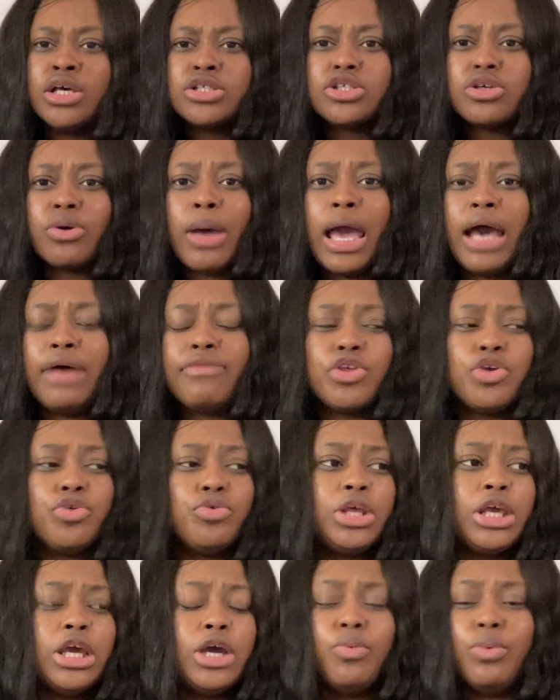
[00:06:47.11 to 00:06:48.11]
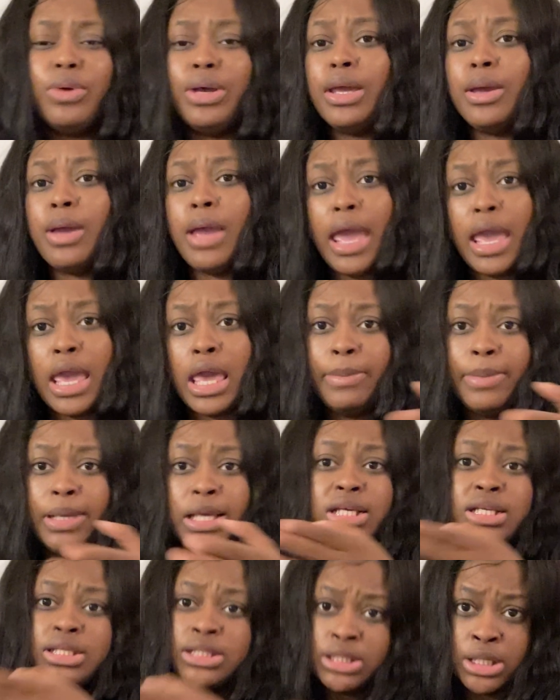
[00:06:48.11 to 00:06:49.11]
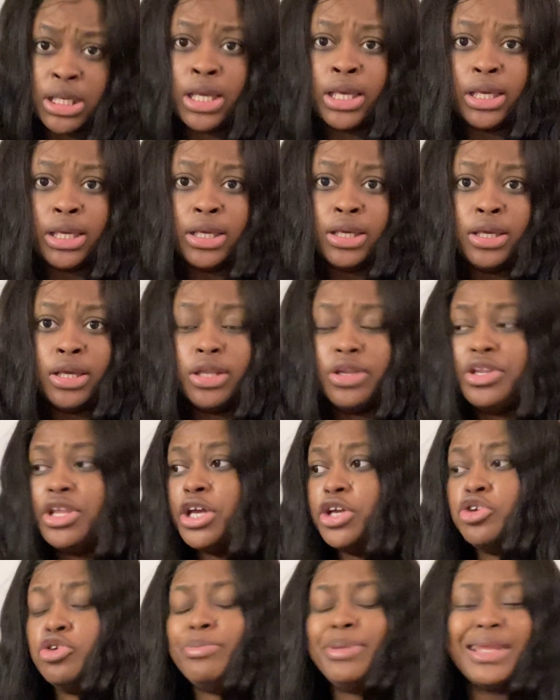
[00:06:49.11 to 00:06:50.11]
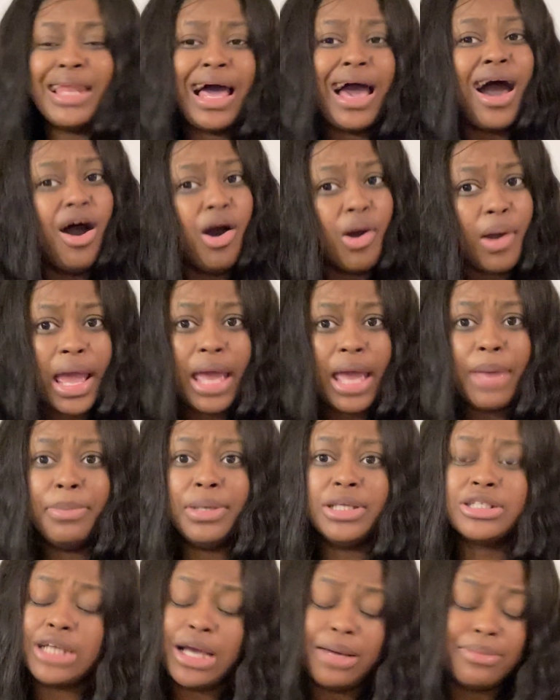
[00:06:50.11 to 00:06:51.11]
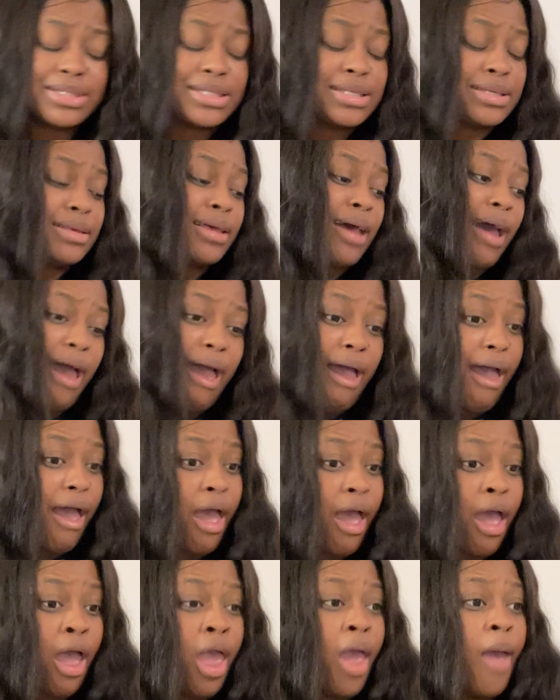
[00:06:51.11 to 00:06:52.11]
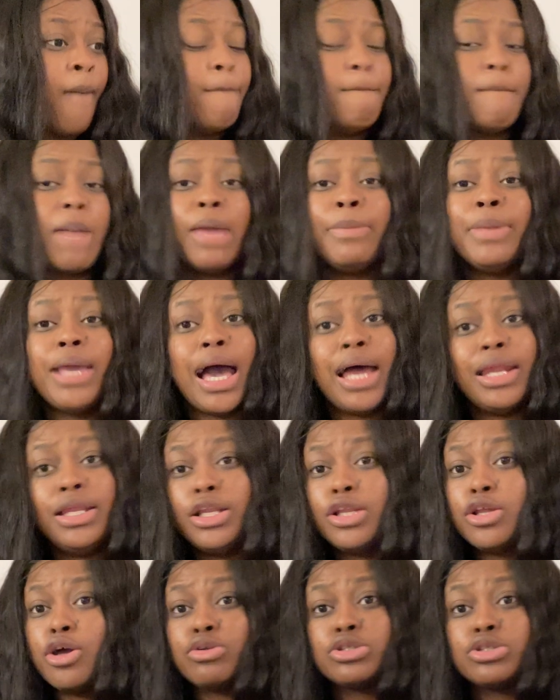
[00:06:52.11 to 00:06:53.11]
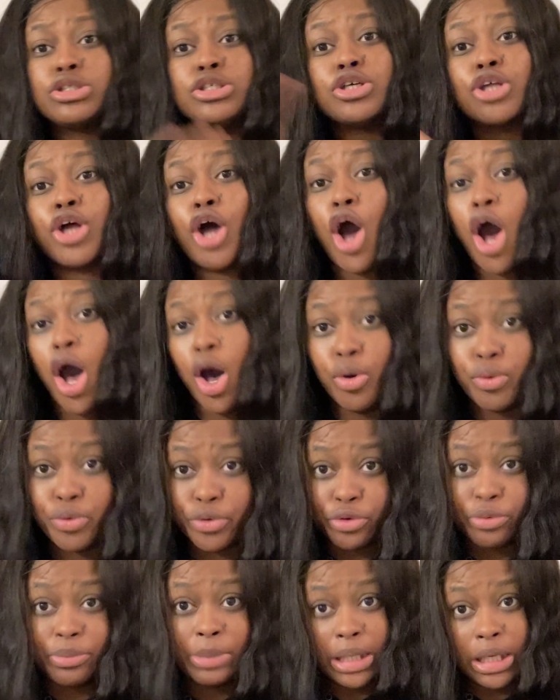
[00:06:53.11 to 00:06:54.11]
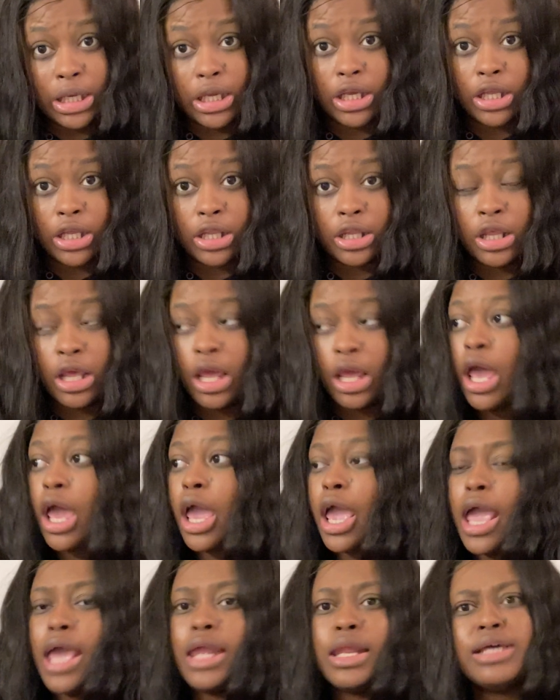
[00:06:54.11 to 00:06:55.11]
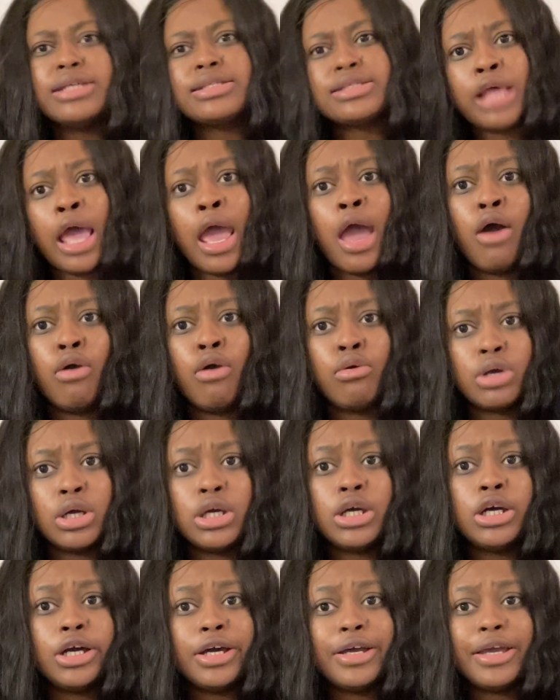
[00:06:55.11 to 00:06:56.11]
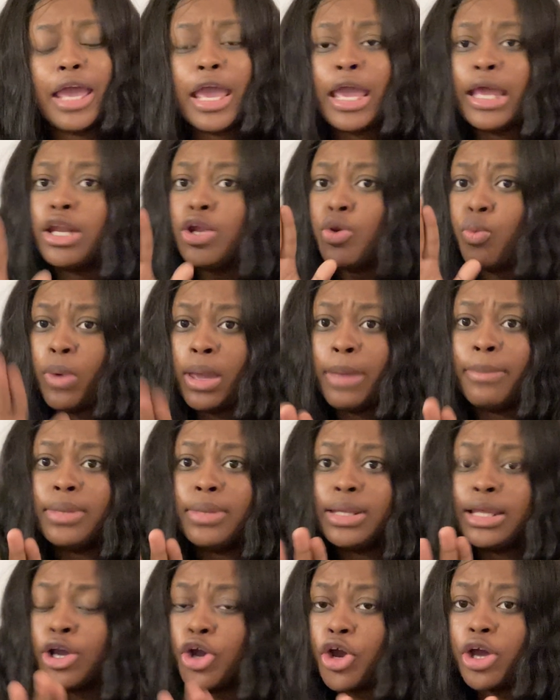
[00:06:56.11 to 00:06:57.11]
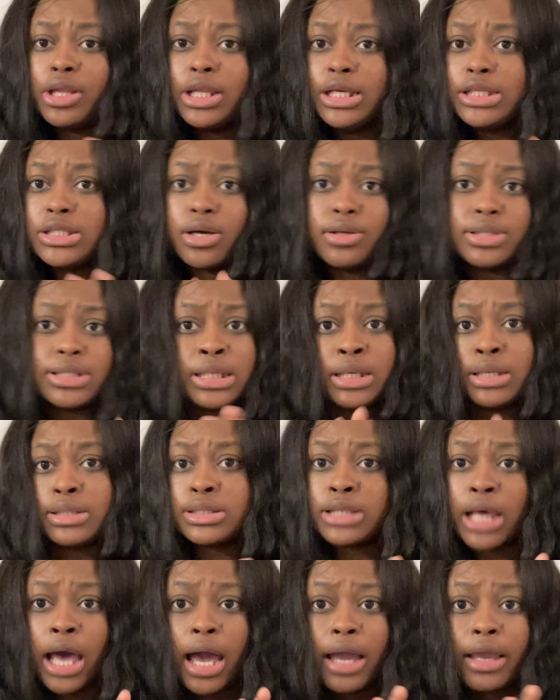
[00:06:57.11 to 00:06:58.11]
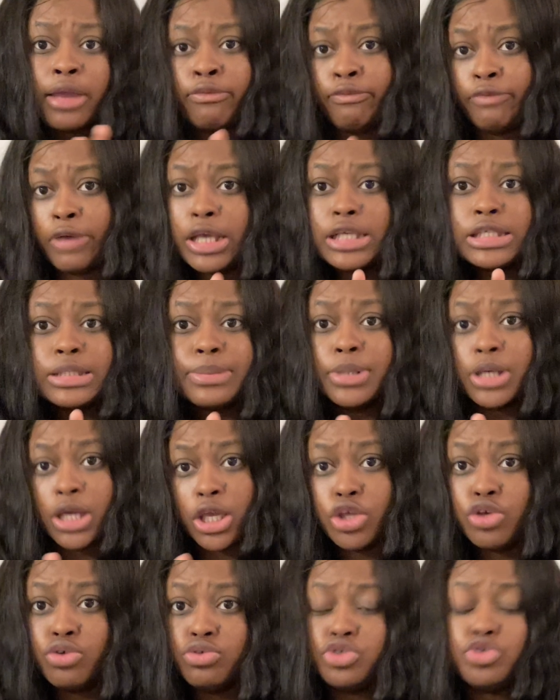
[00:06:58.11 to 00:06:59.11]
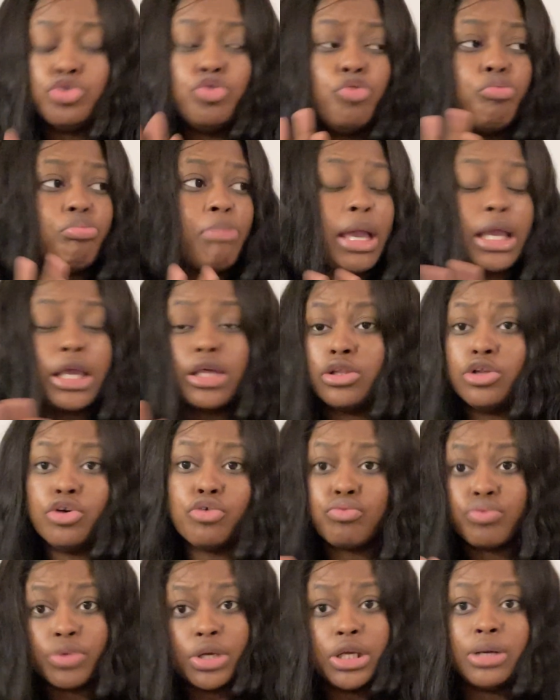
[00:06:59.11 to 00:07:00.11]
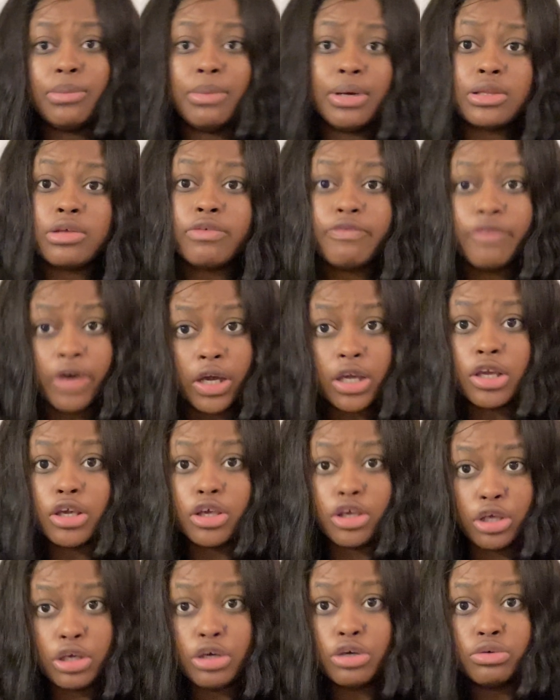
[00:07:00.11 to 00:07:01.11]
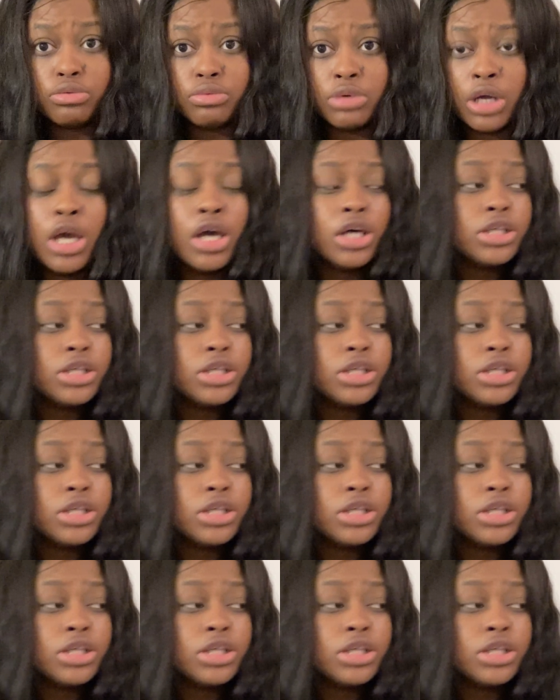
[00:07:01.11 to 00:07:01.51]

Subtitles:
So after you deal with ABC, then you be like, okay, bitch, I'm tired. Maybe I need to go to the older men. And it sound good. And the girlies on TikTok and Facebook and YouTube make it look real motherfucking cute.